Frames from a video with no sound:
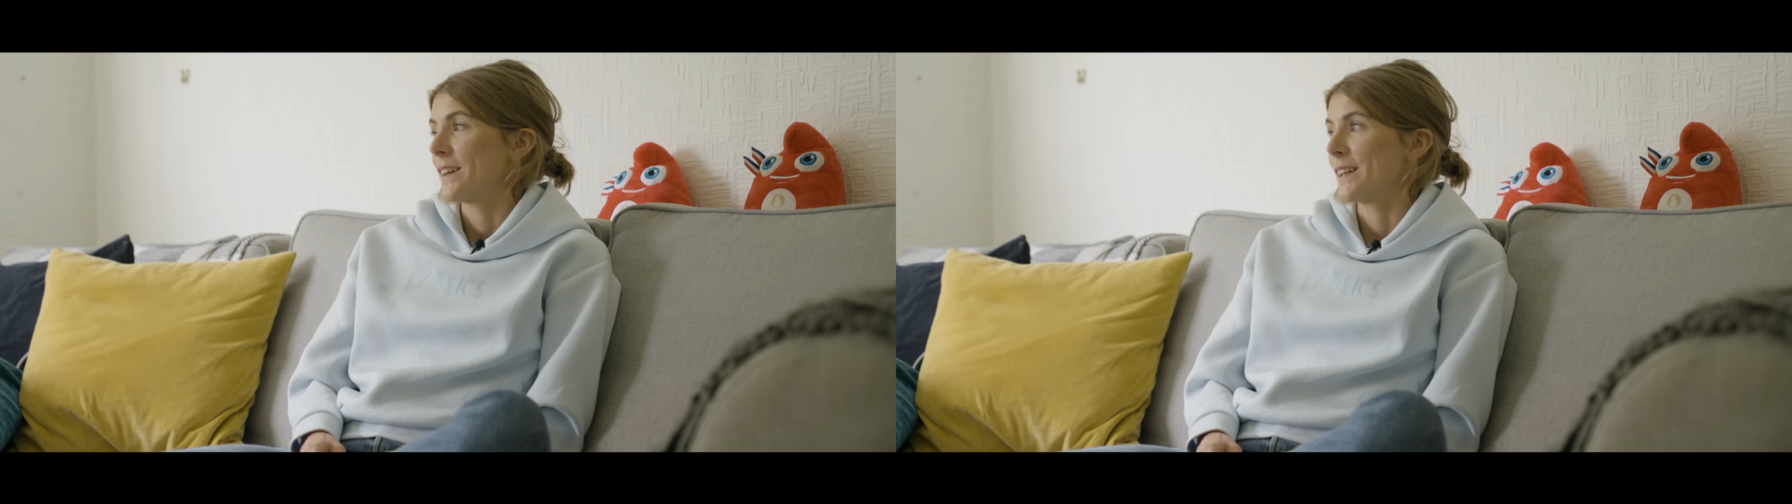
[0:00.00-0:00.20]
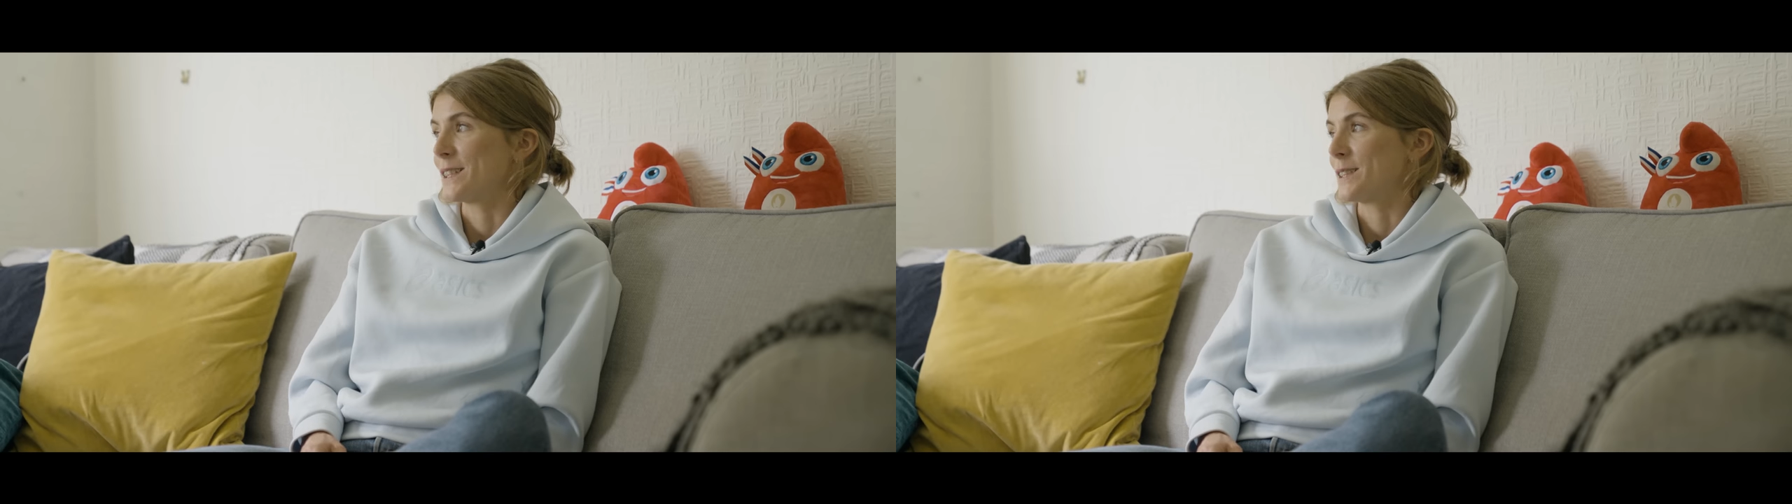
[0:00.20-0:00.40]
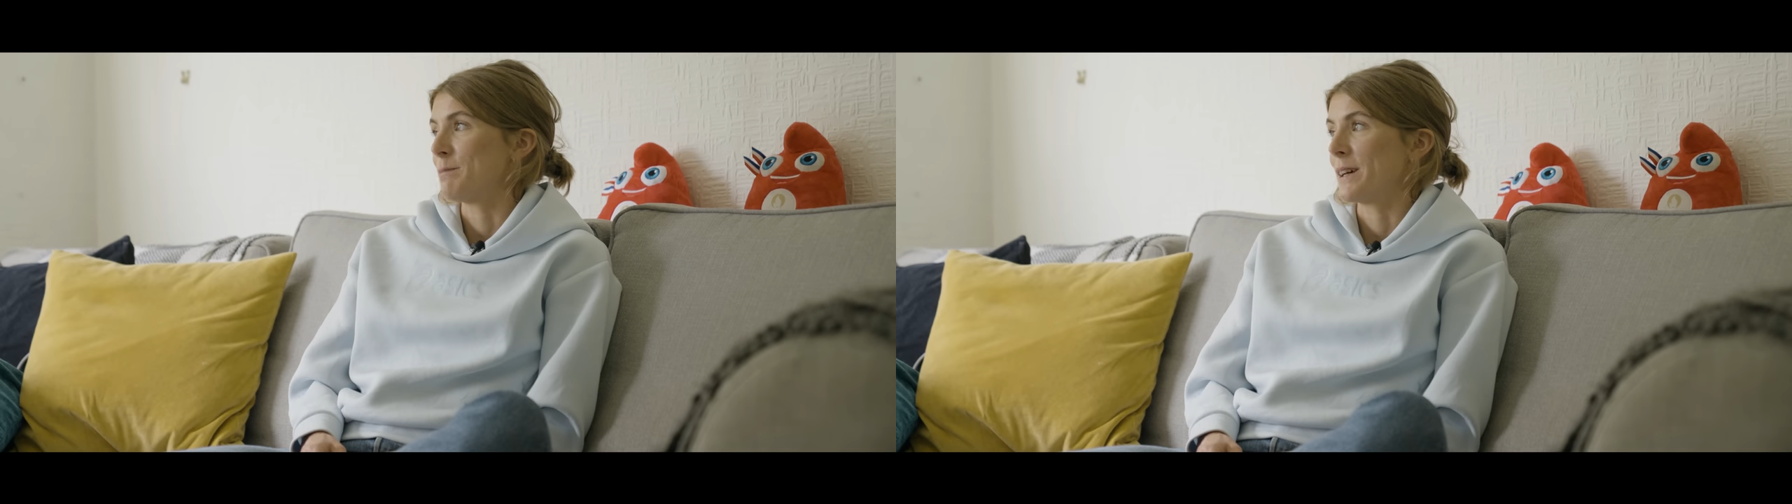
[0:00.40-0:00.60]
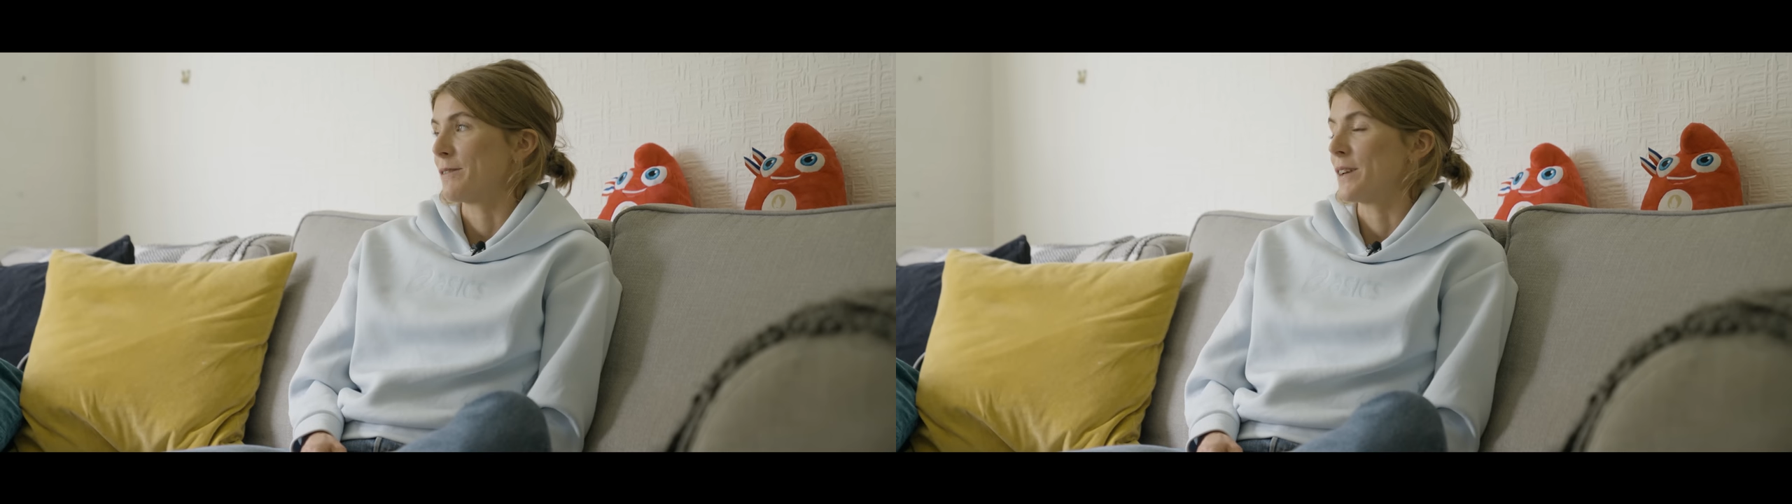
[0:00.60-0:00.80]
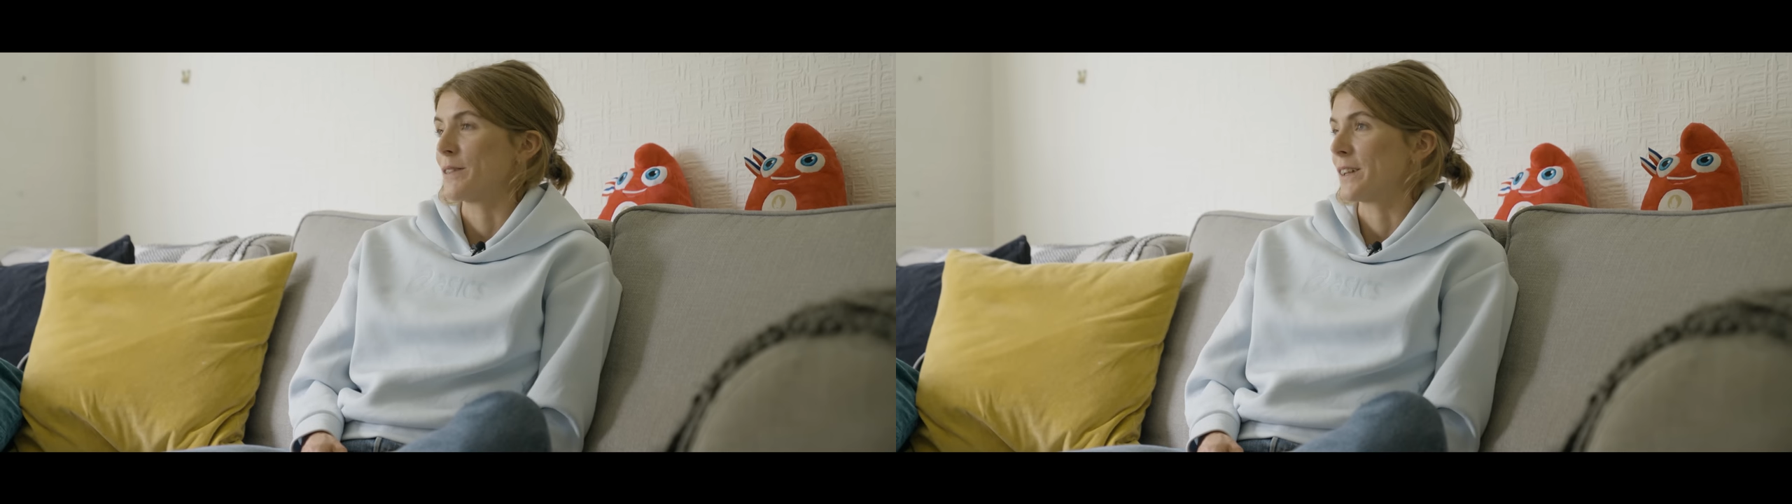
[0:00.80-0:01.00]
It's my
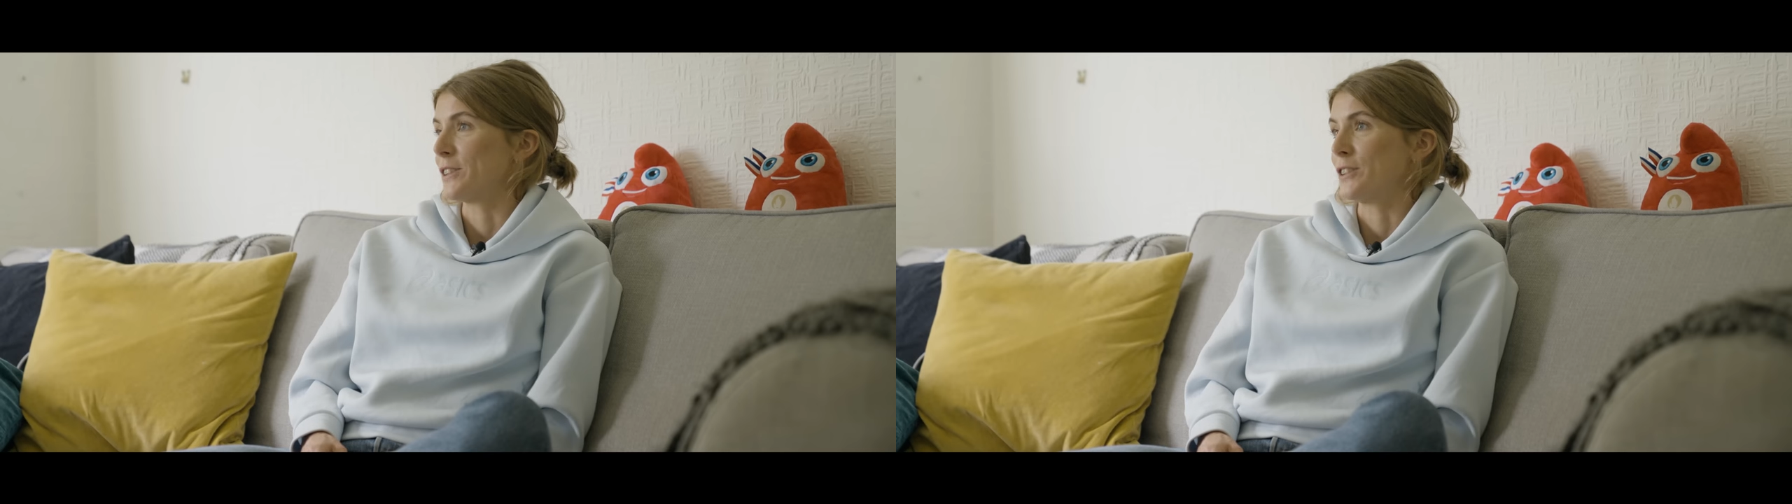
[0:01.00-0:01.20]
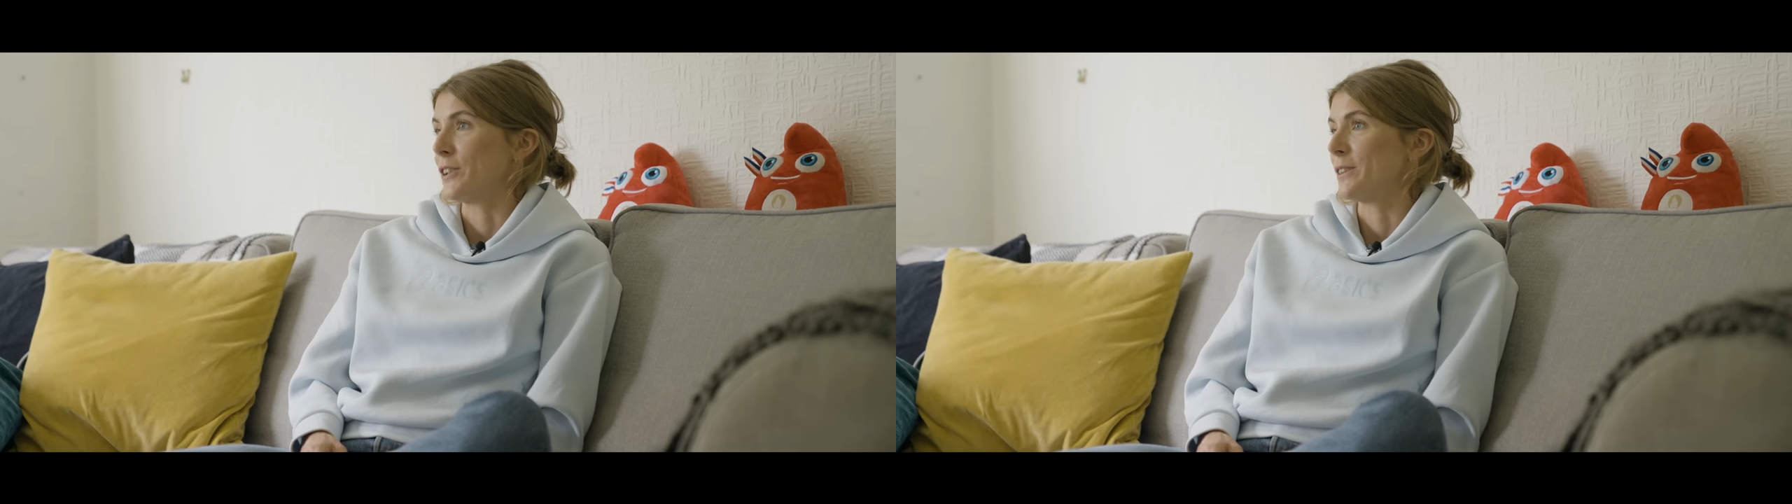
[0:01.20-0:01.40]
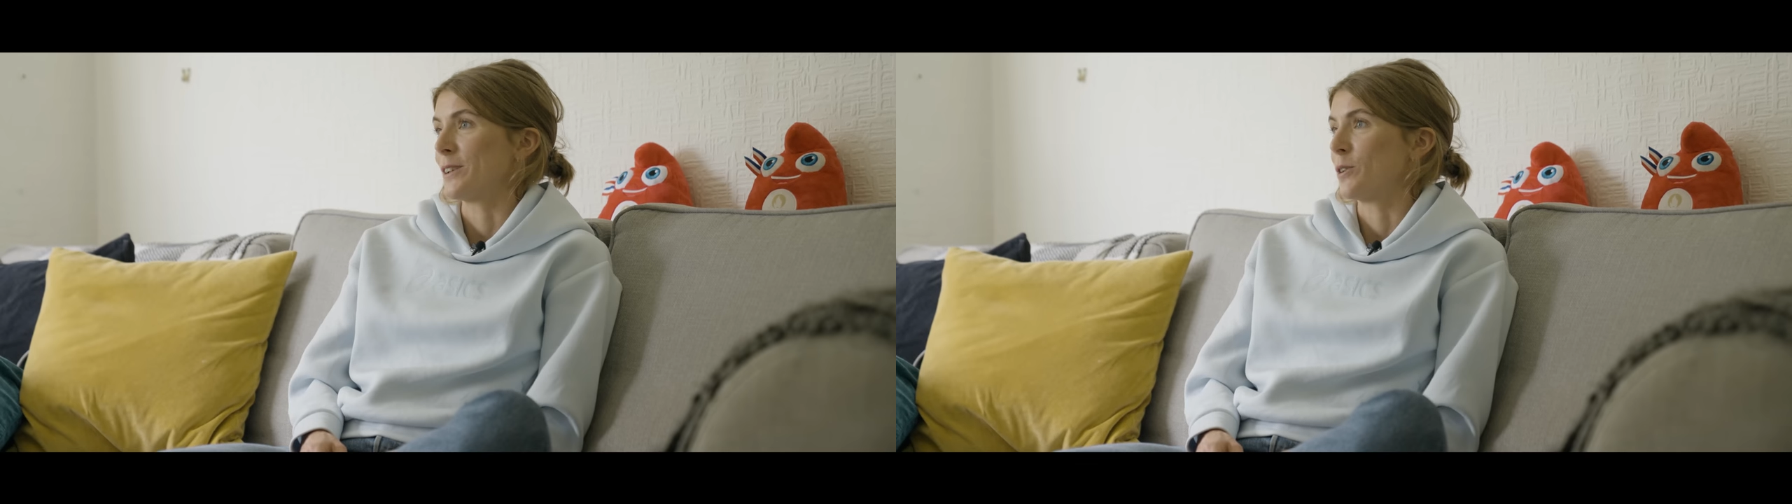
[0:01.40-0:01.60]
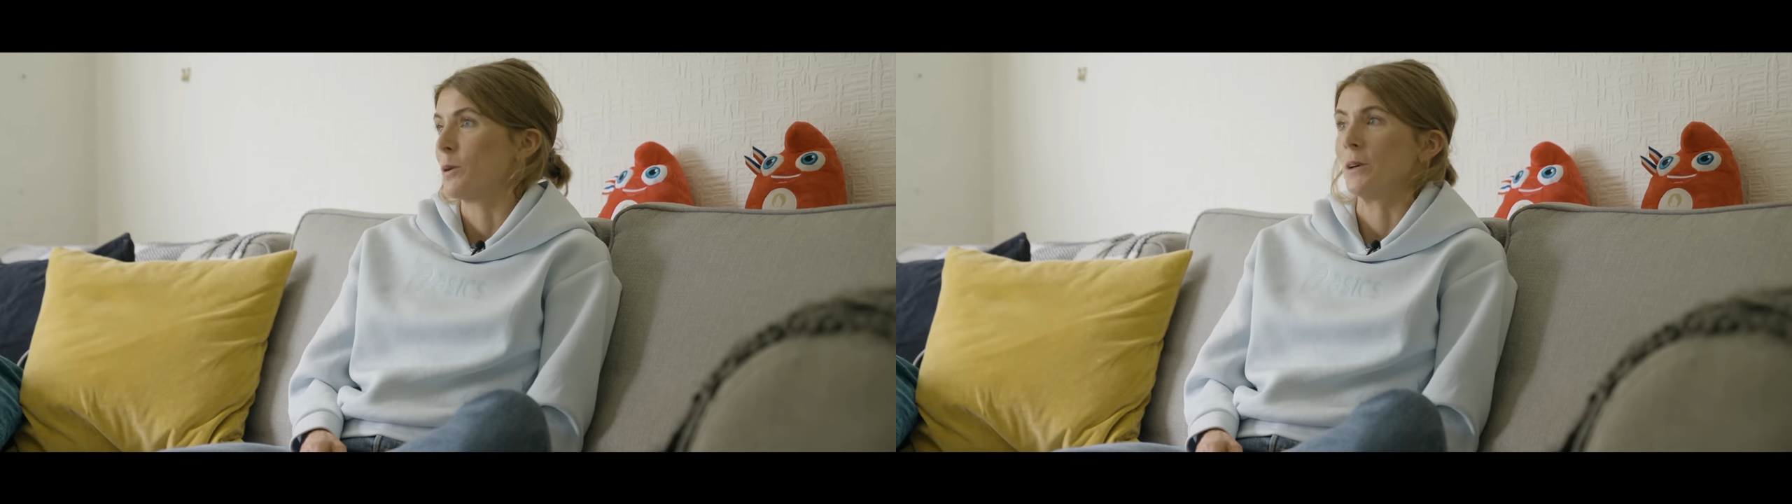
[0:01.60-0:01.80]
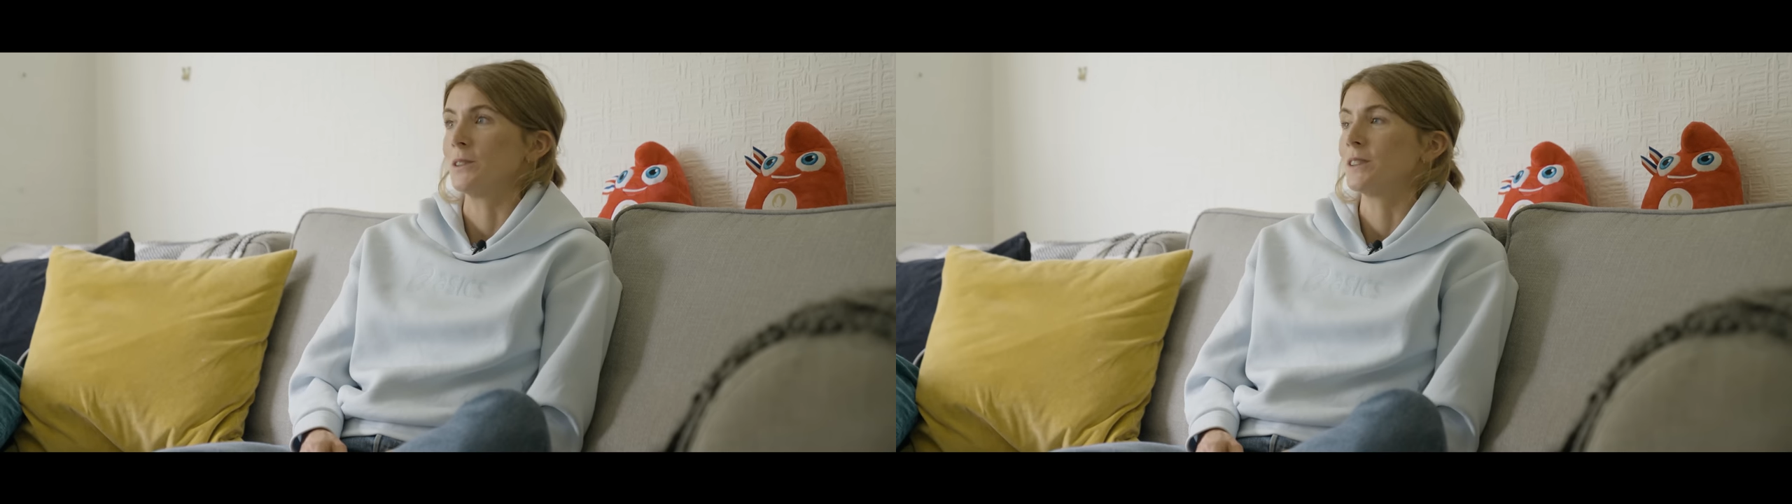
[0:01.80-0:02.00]
favourite thing to do in the whole
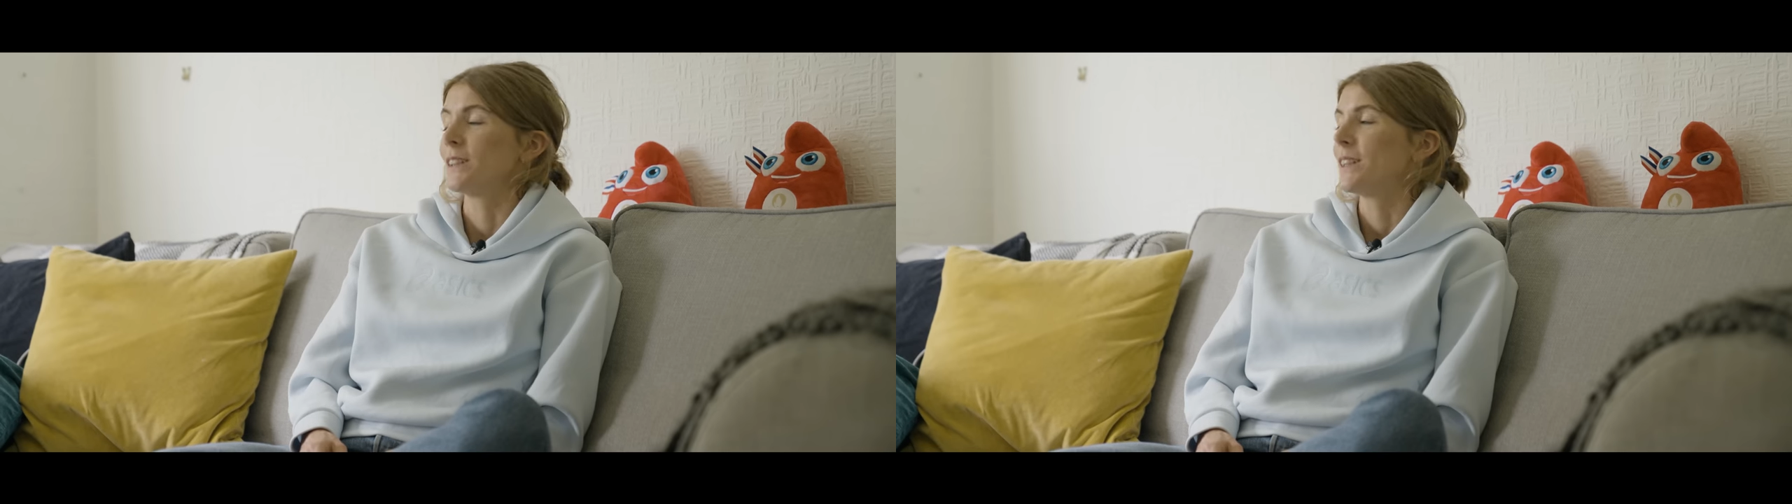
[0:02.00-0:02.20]
world.